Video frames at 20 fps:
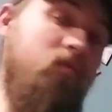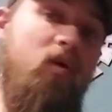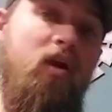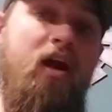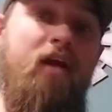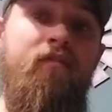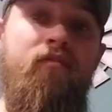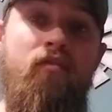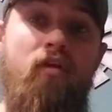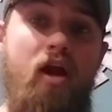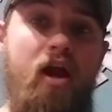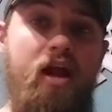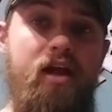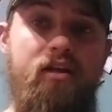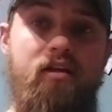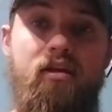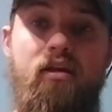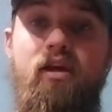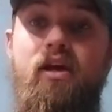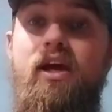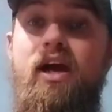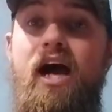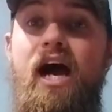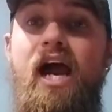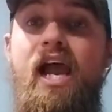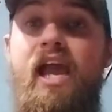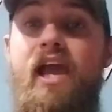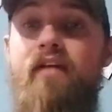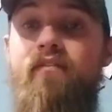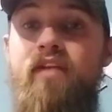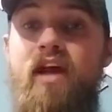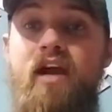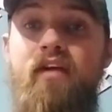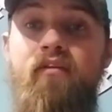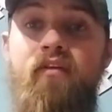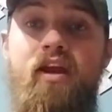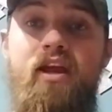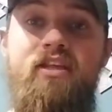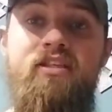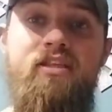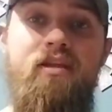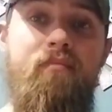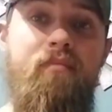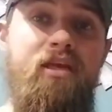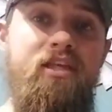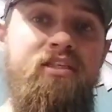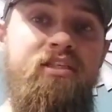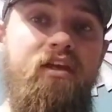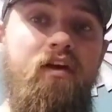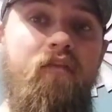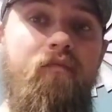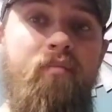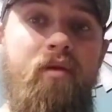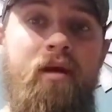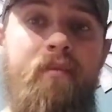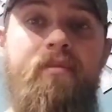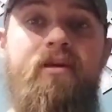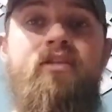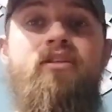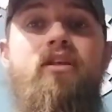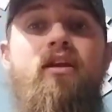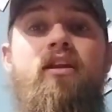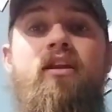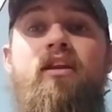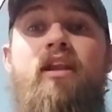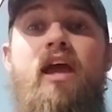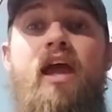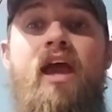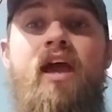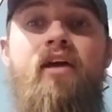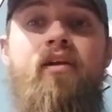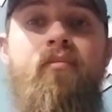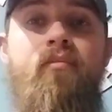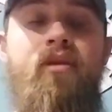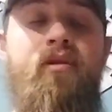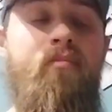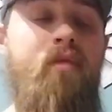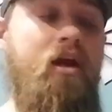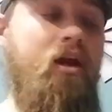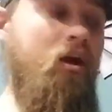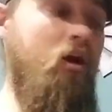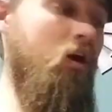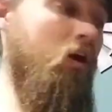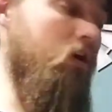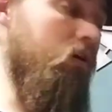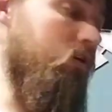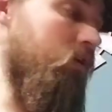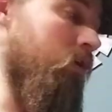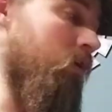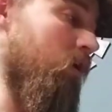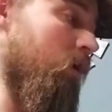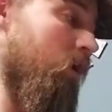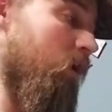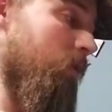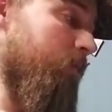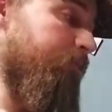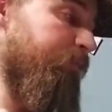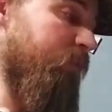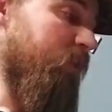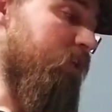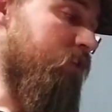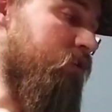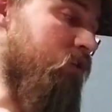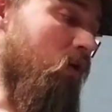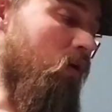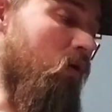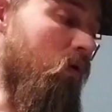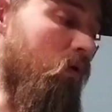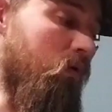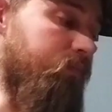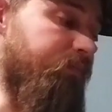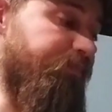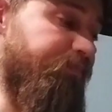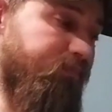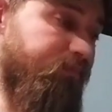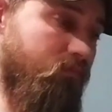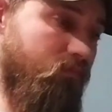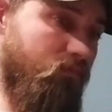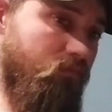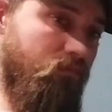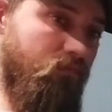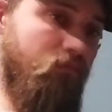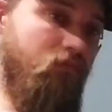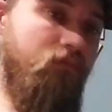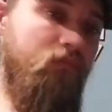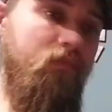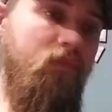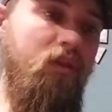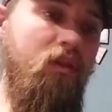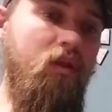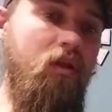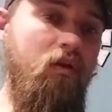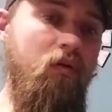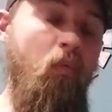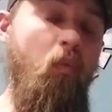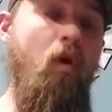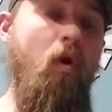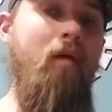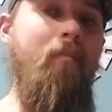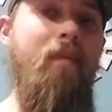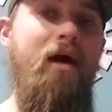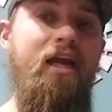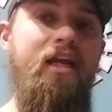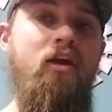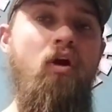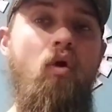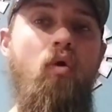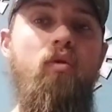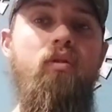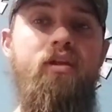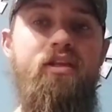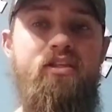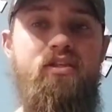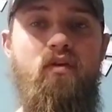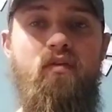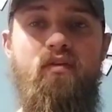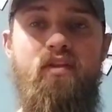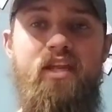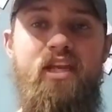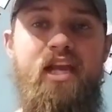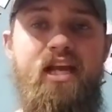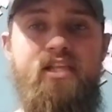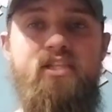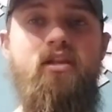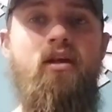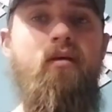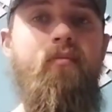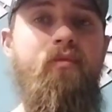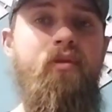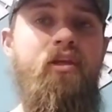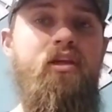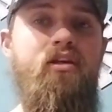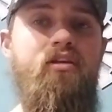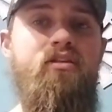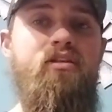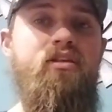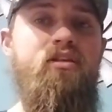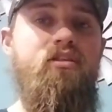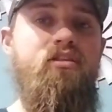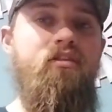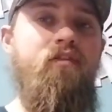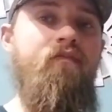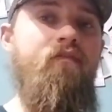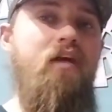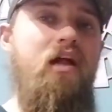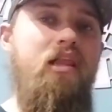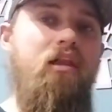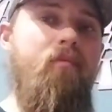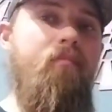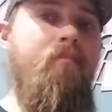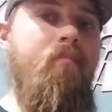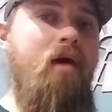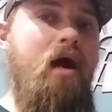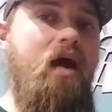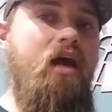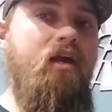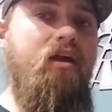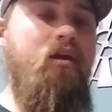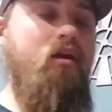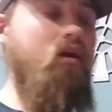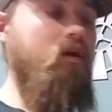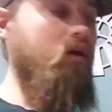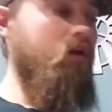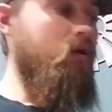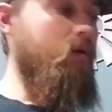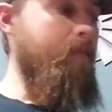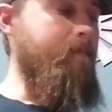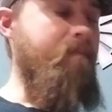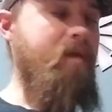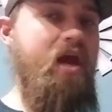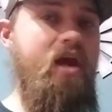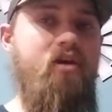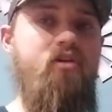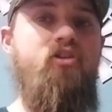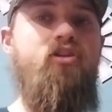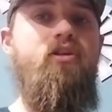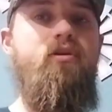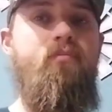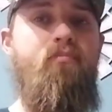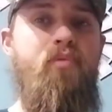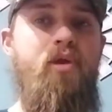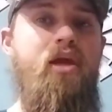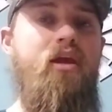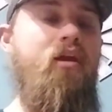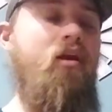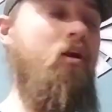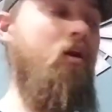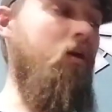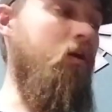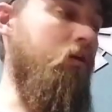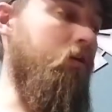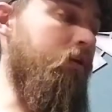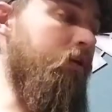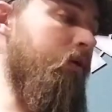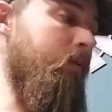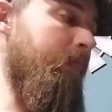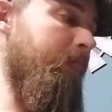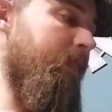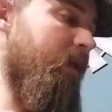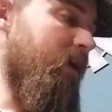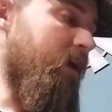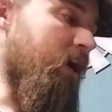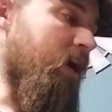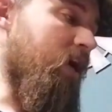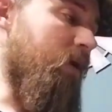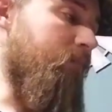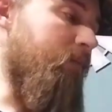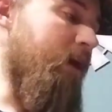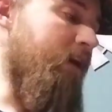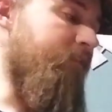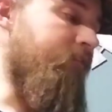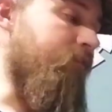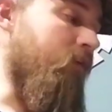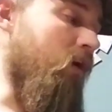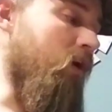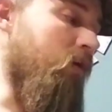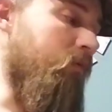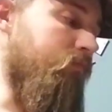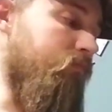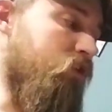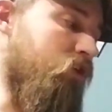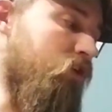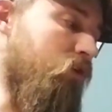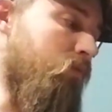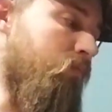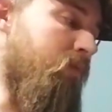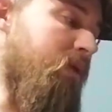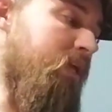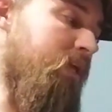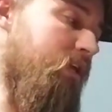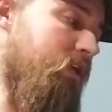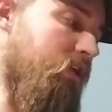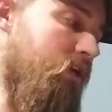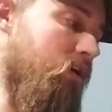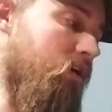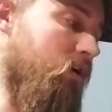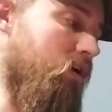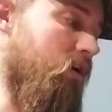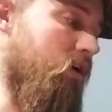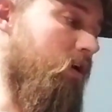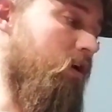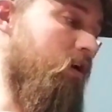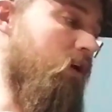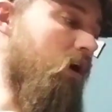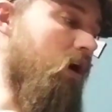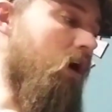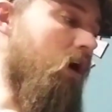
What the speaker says: This is what I've read. I have not raised them myself, but I'm excited to add them in my herd. So what my goal is over the next couple of years is develop my pastured pig herd on my farm to be